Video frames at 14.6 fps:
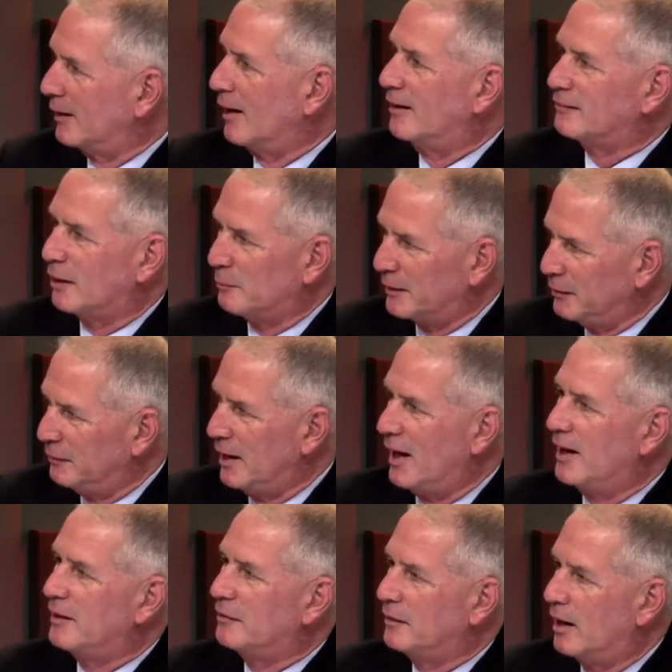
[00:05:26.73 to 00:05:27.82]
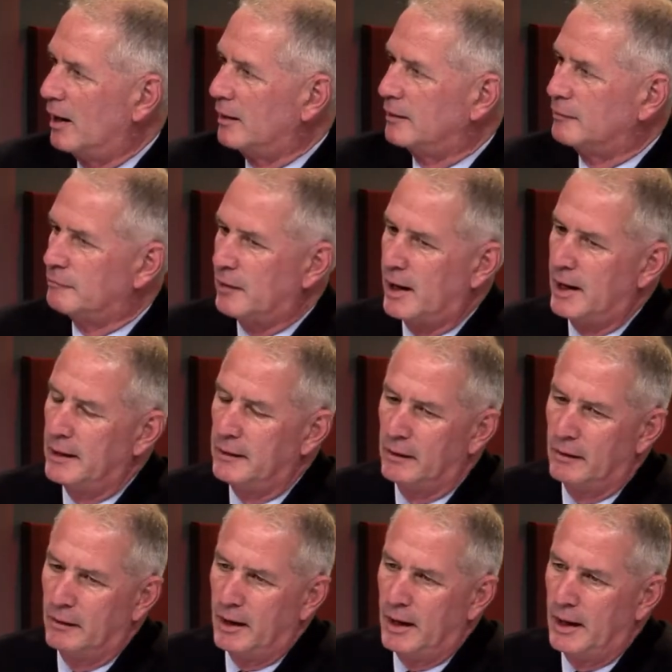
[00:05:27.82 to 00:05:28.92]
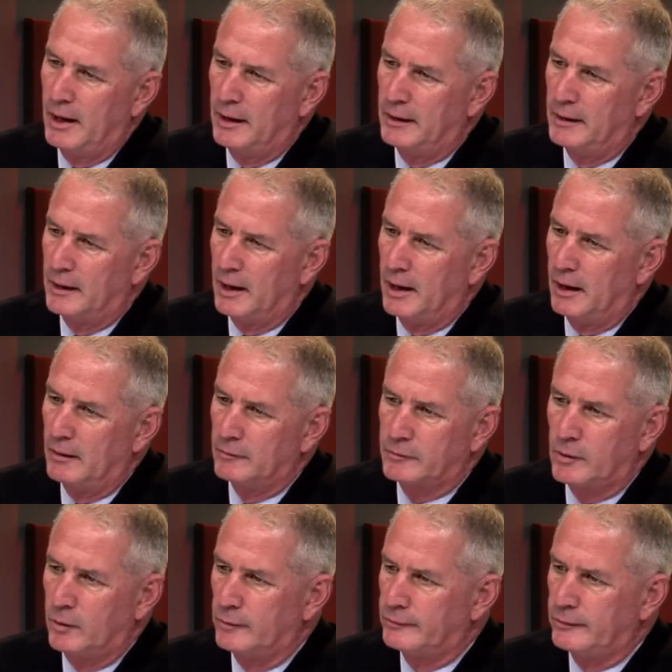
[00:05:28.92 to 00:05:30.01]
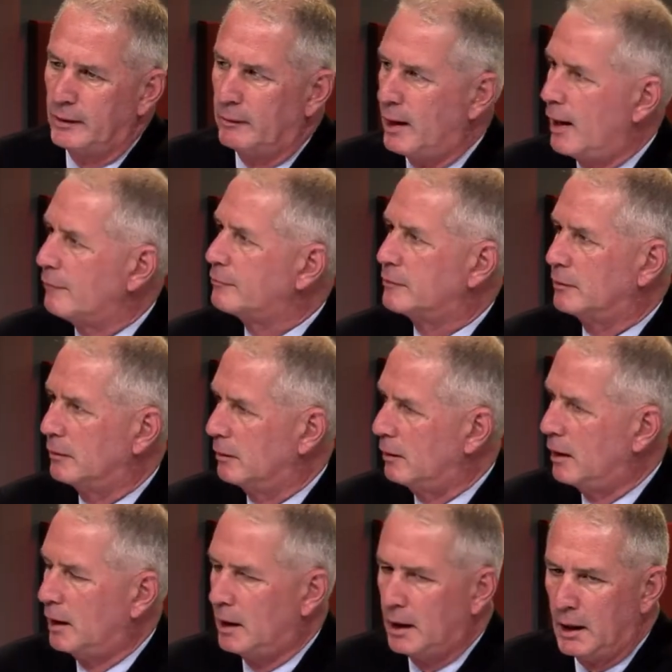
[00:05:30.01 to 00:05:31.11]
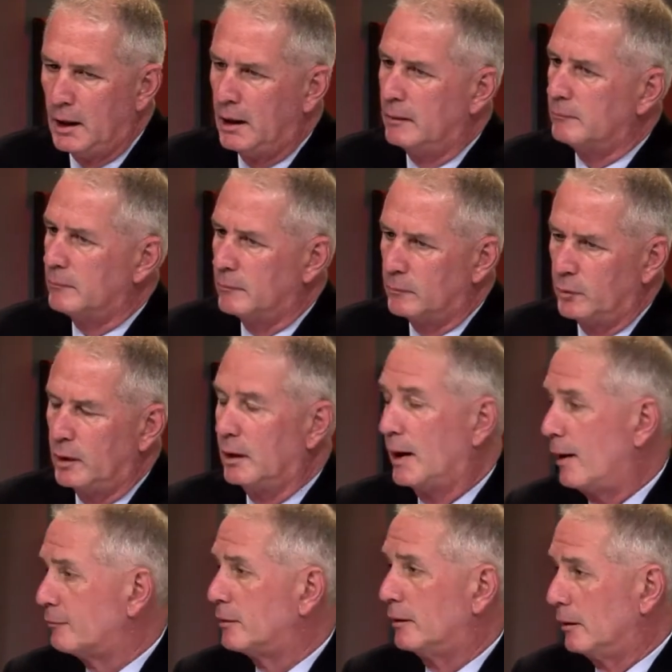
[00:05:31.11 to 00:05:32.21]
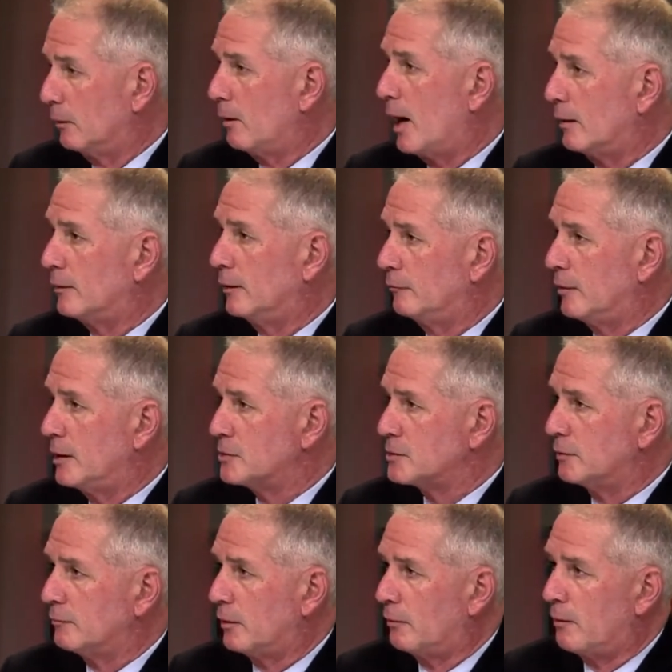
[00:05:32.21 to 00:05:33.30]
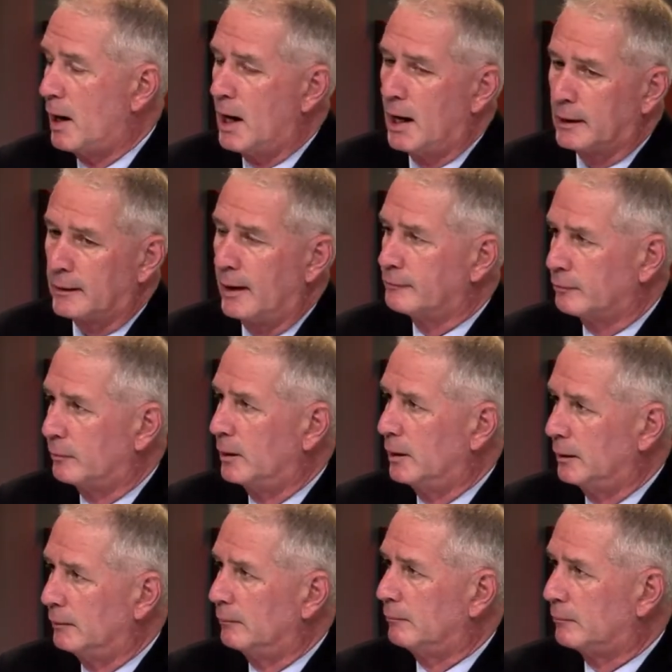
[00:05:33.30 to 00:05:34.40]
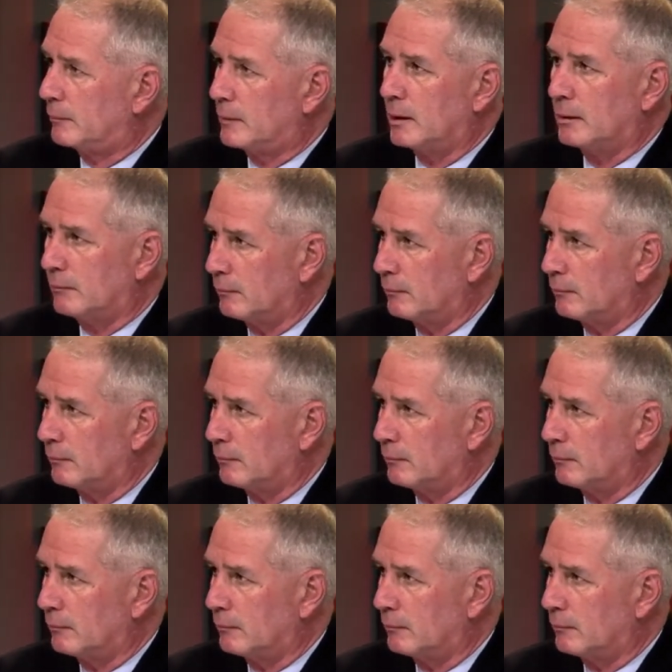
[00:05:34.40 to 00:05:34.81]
lines. I'm a uniter, right. not a divider. And uh, of course, you know, after really after the, Iraq, the invasion of Iraq, that's when the